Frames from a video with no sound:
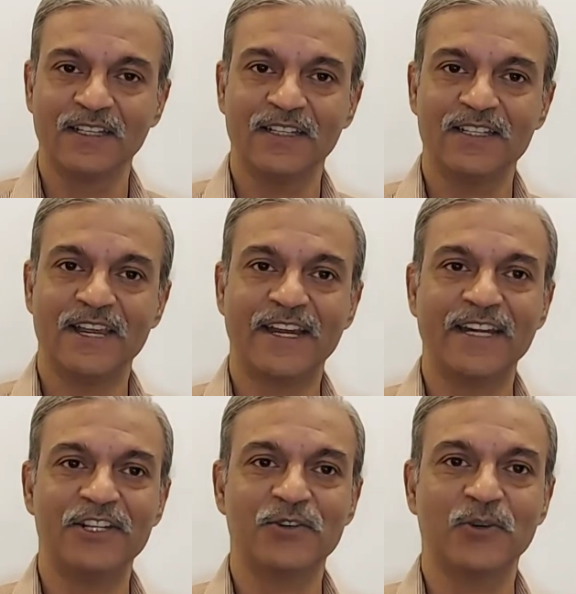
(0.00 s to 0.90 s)
The
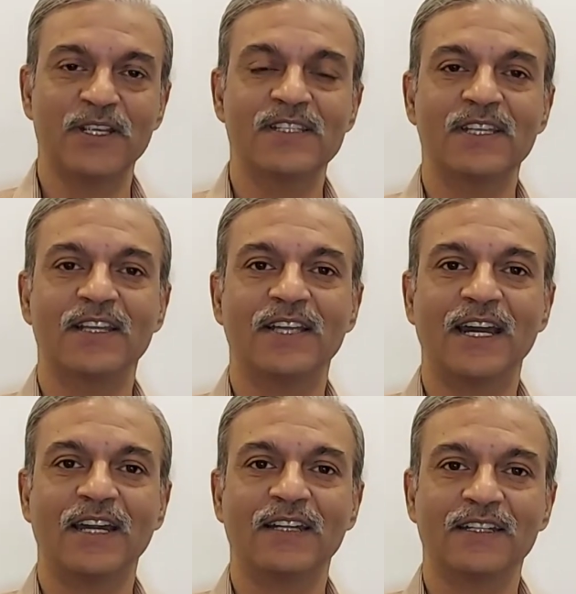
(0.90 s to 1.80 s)
second issue is
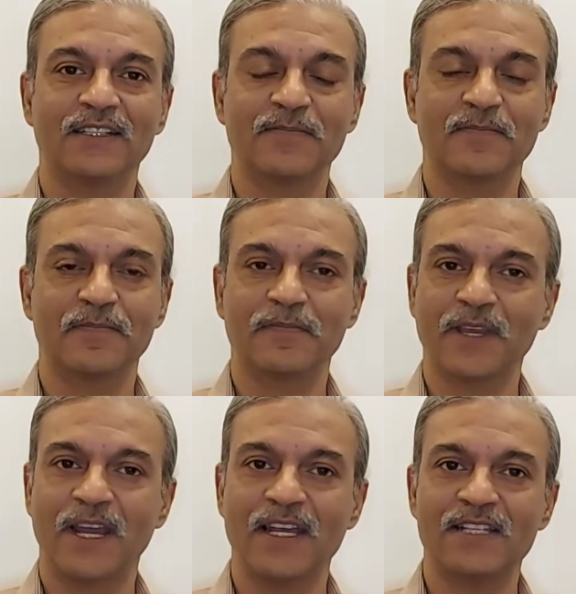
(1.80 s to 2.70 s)
that
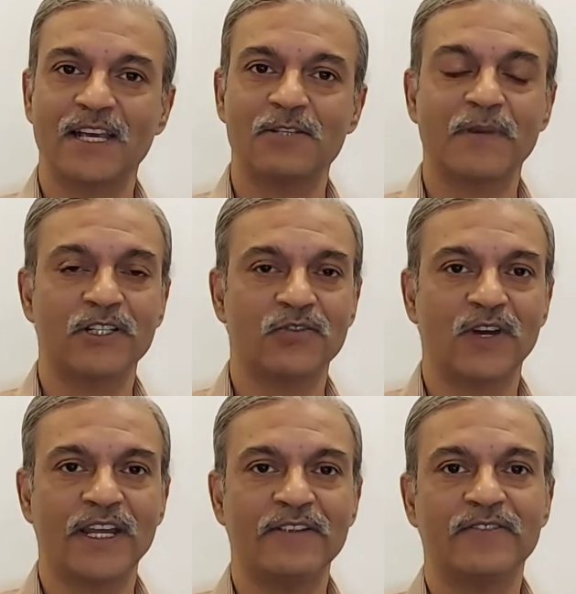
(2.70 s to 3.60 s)
as husbands,
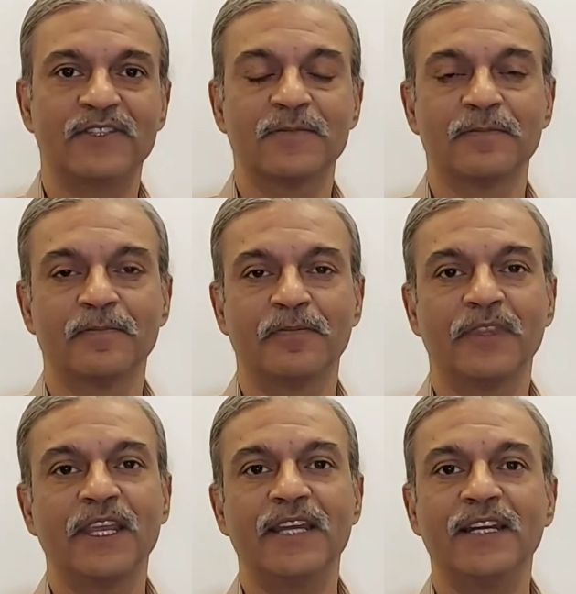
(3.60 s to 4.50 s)
wives,
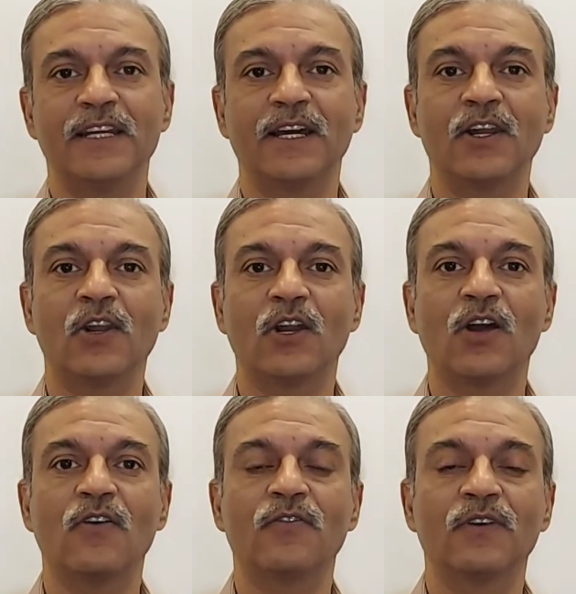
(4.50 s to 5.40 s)
they need a lot
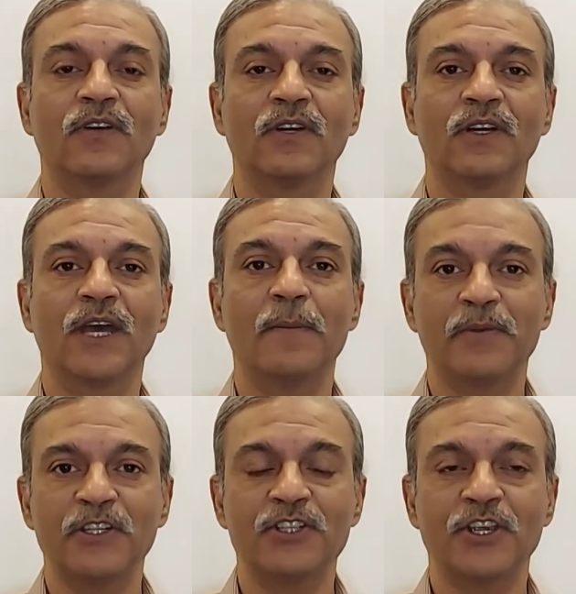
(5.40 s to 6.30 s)
of
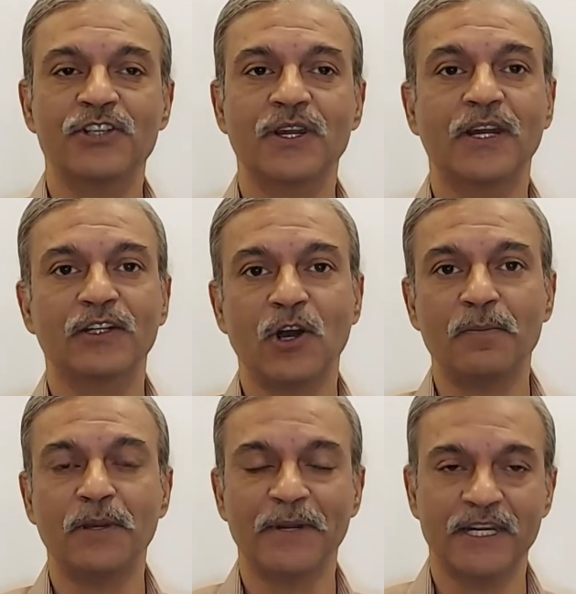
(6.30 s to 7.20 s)
appreciation and
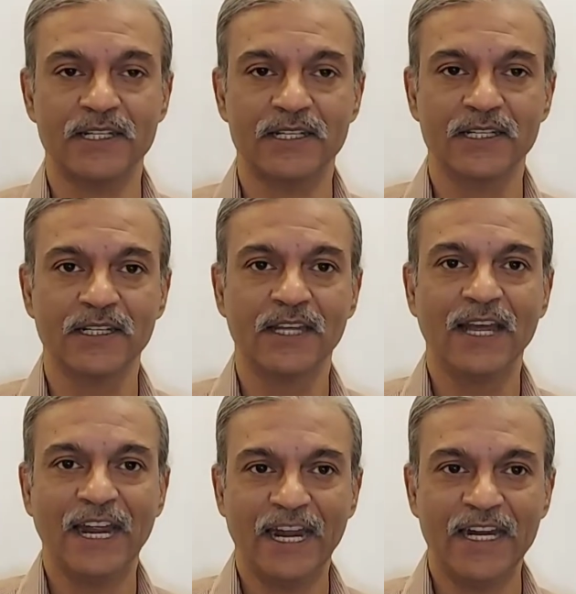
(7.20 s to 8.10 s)
compliments.
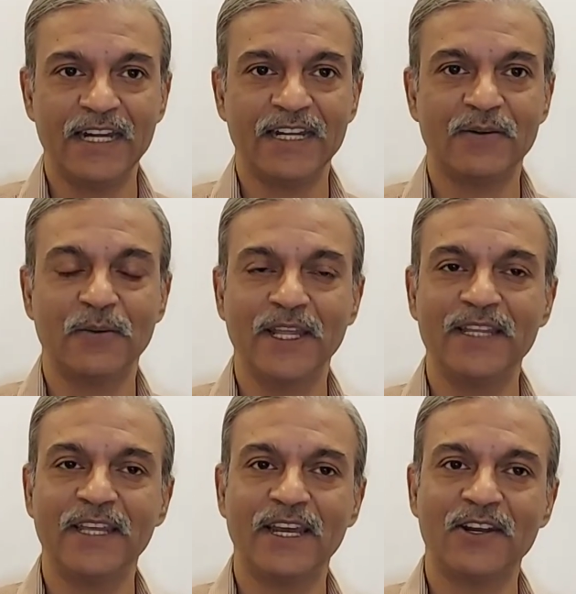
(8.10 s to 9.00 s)
And when
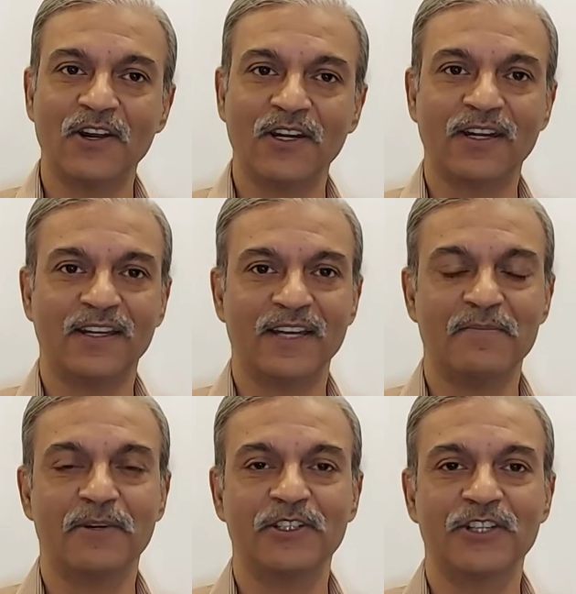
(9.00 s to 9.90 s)
they are not
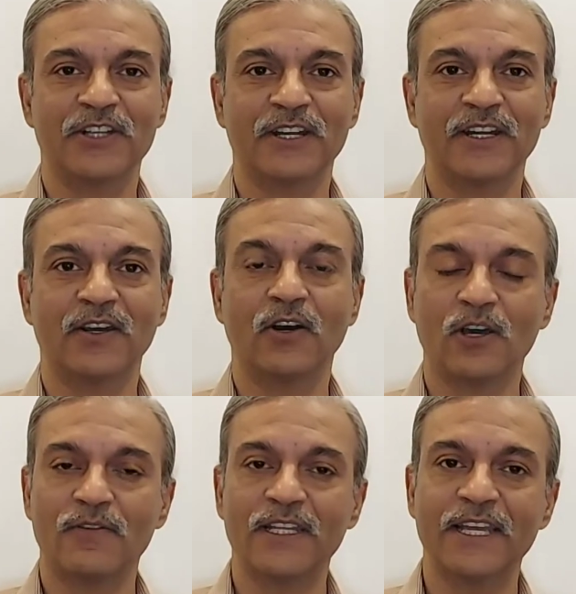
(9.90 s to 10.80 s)
appreciated
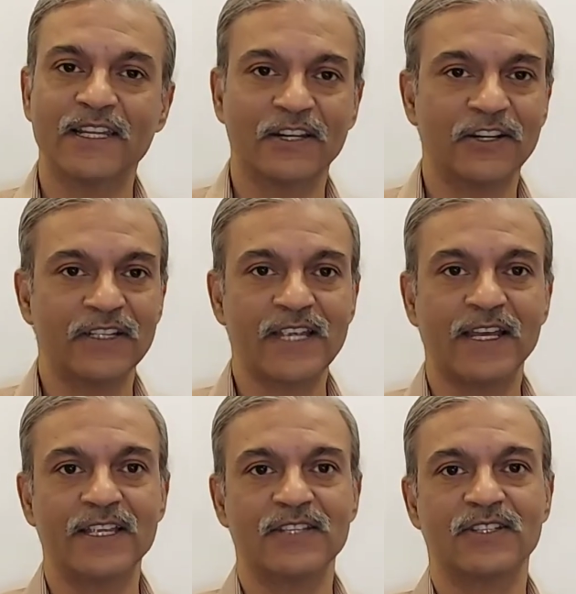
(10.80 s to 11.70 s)
or when they are
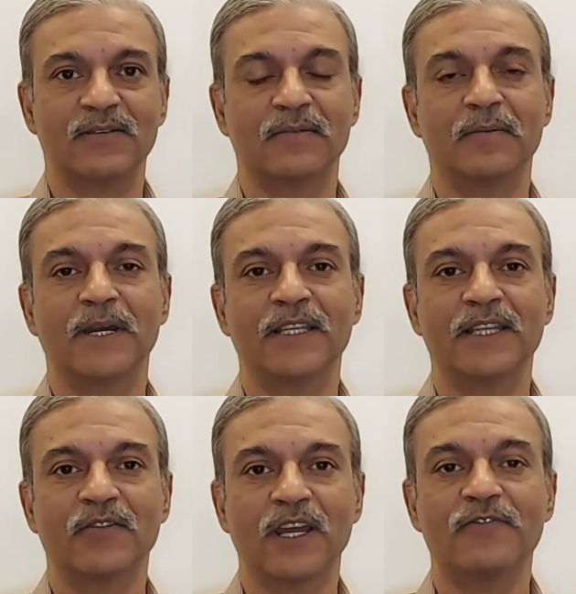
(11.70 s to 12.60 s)
criticized by
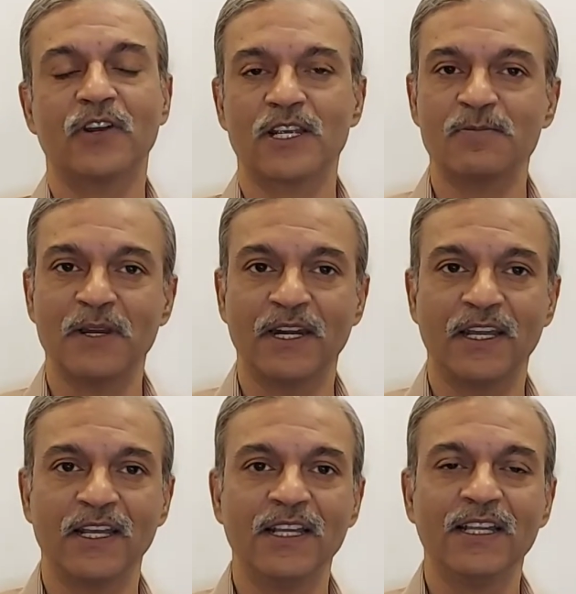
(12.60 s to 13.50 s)
their wife or husband,
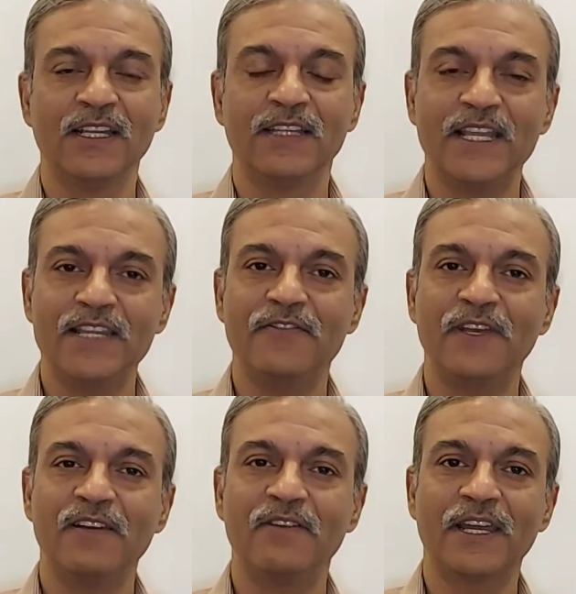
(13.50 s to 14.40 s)
then they
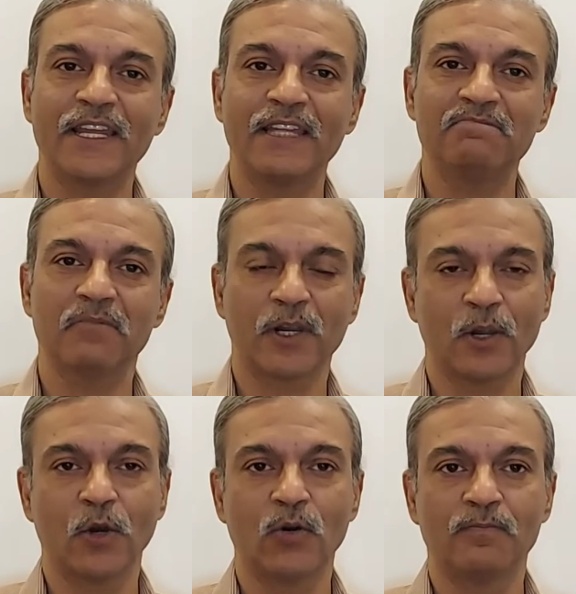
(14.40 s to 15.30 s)
feel very
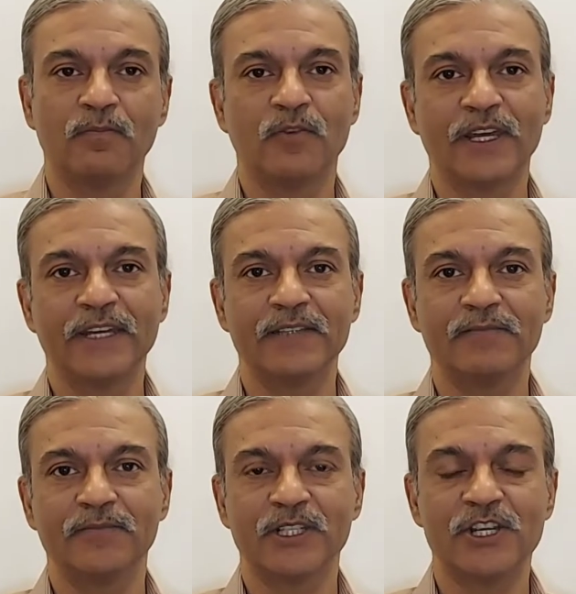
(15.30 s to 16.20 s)
low, very
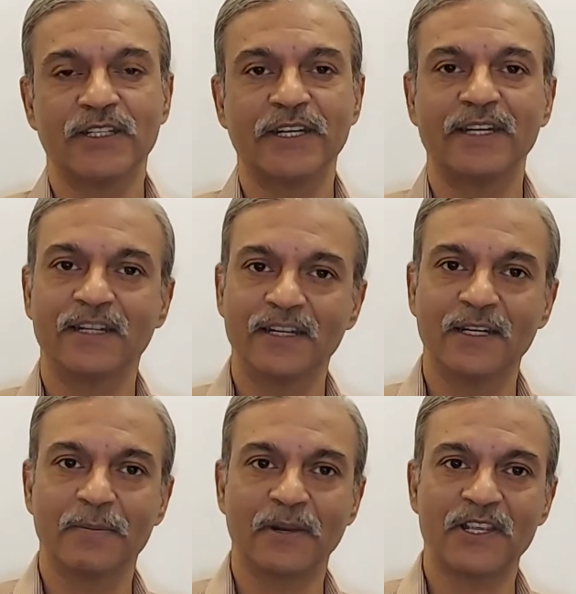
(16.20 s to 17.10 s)
dejected,
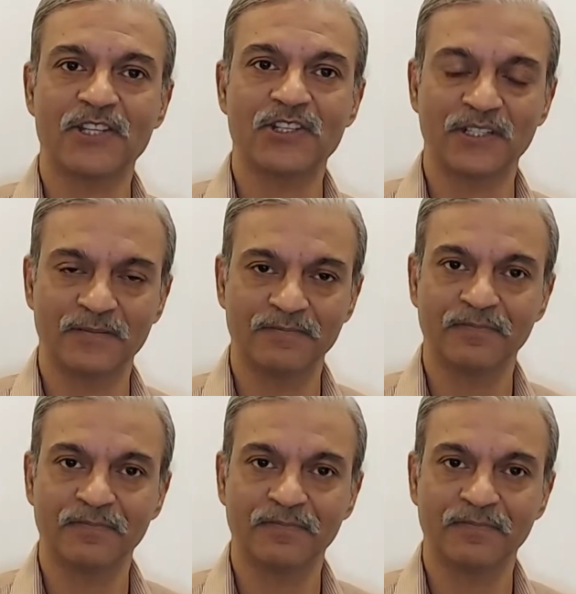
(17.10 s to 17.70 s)
depressed.